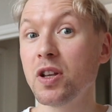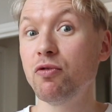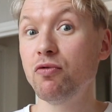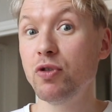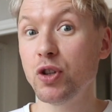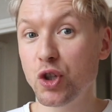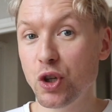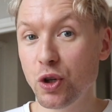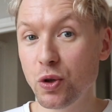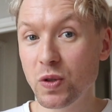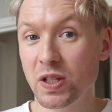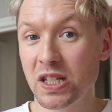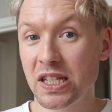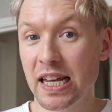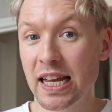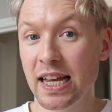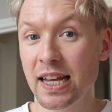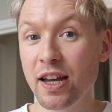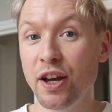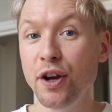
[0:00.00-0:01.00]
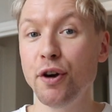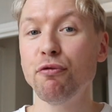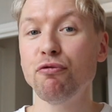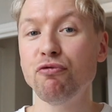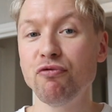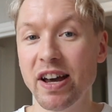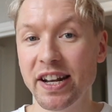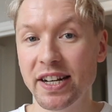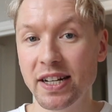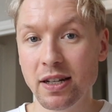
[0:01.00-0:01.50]
reducing
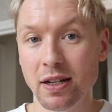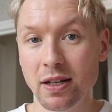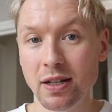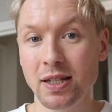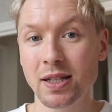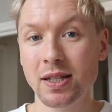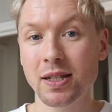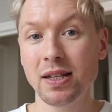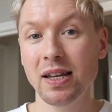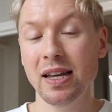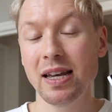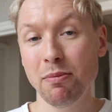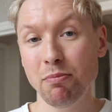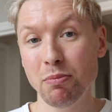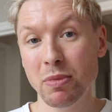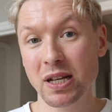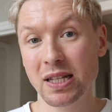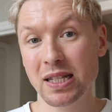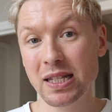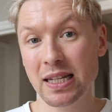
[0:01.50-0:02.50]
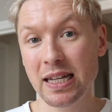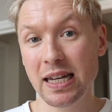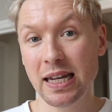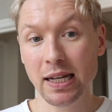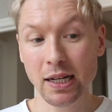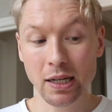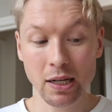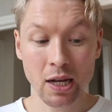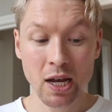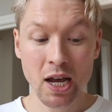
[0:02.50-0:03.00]
redness in my
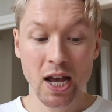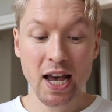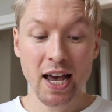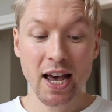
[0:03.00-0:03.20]
skin.